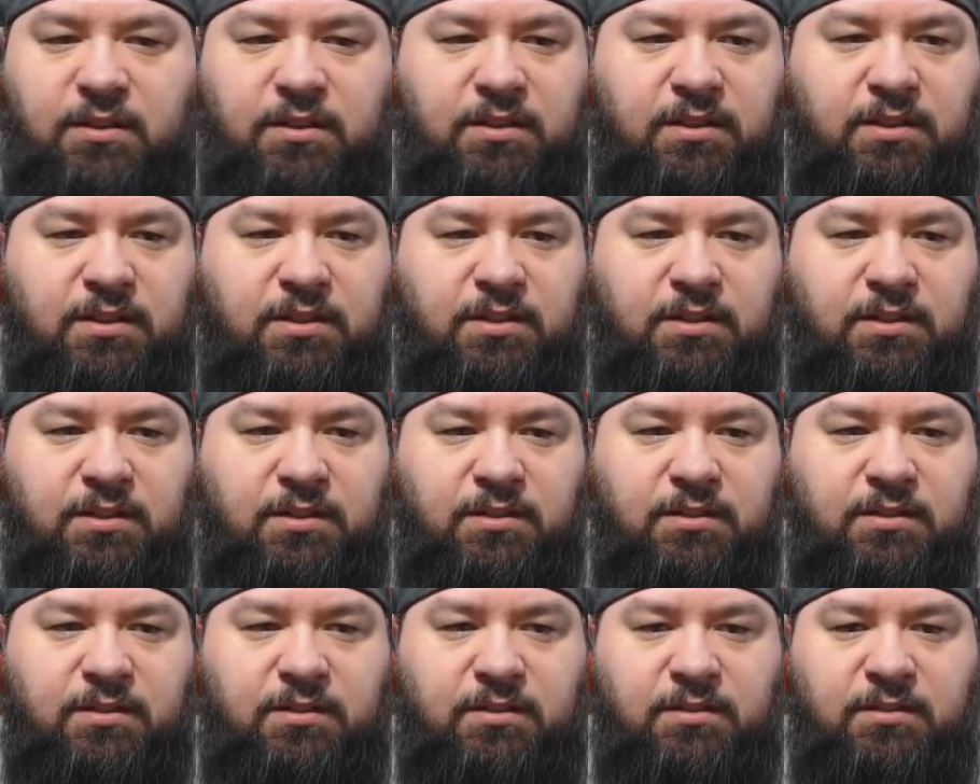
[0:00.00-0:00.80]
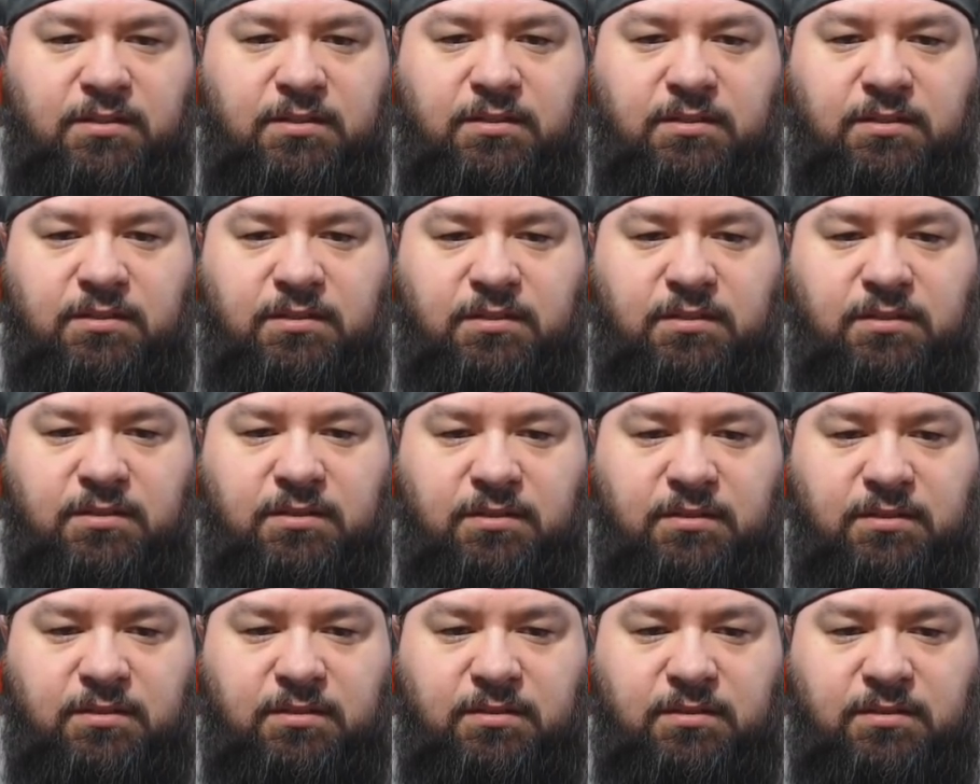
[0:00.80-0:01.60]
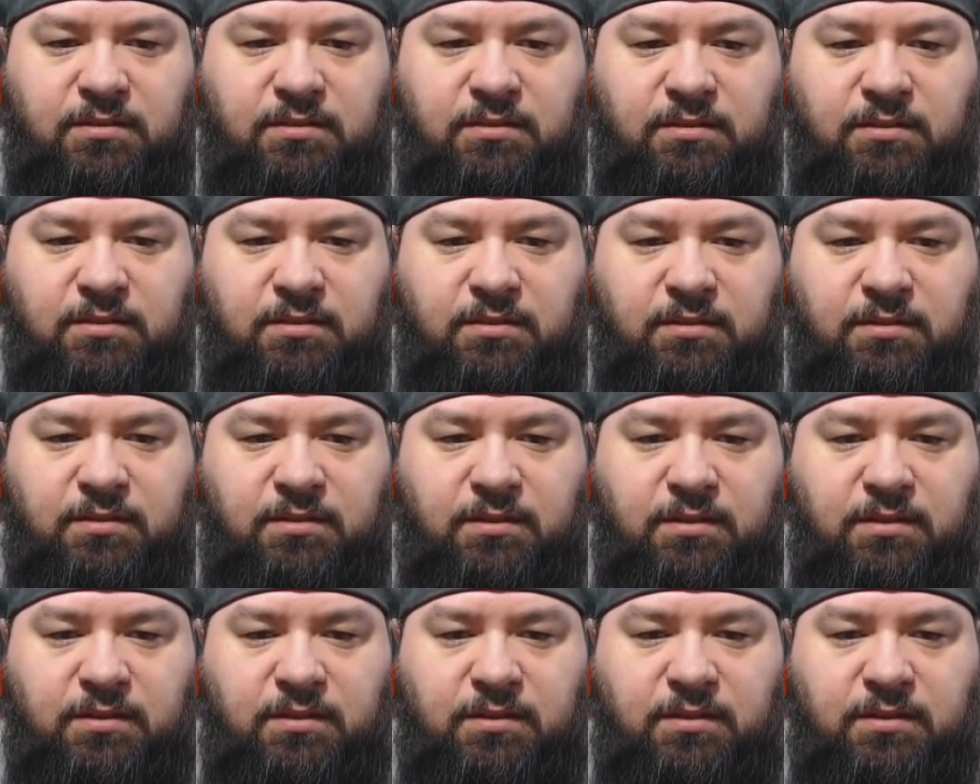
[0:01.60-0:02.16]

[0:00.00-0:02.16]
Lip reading: Nothing is said.